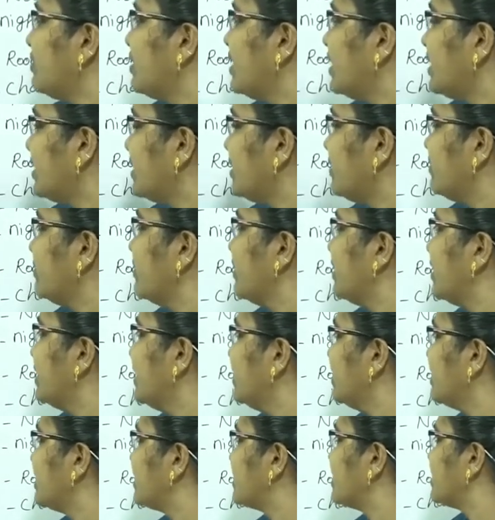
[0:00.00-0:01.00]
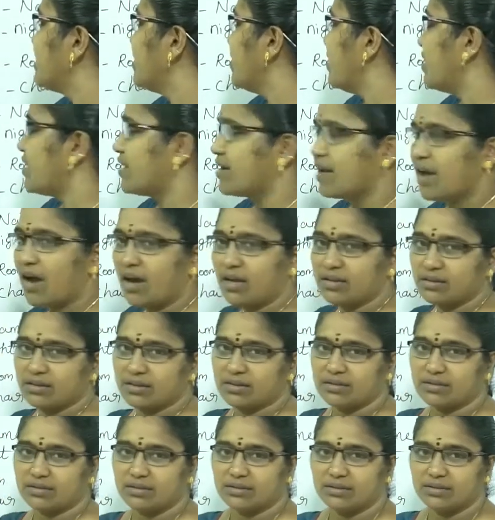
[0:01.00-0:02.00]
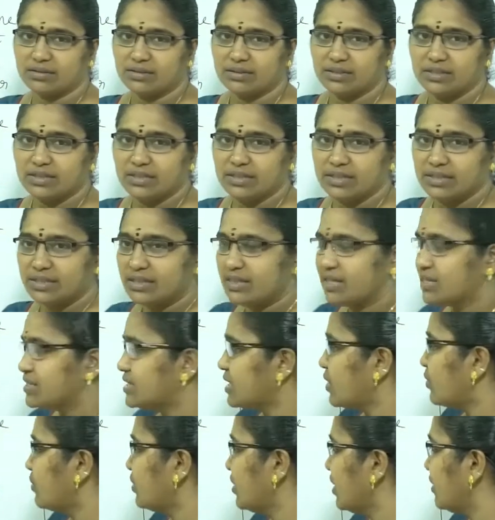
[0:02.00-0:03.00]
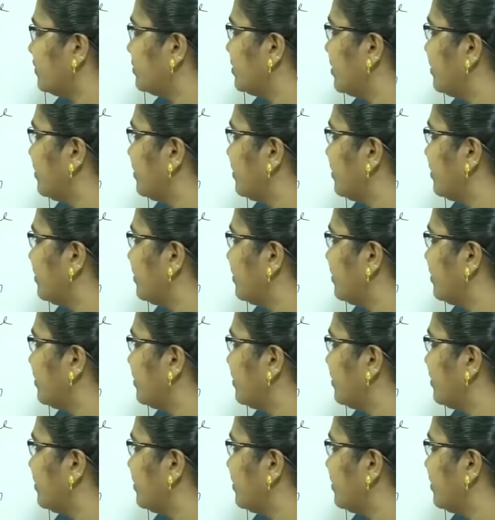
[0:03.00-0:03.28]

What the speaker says: the word is rat. The sound of the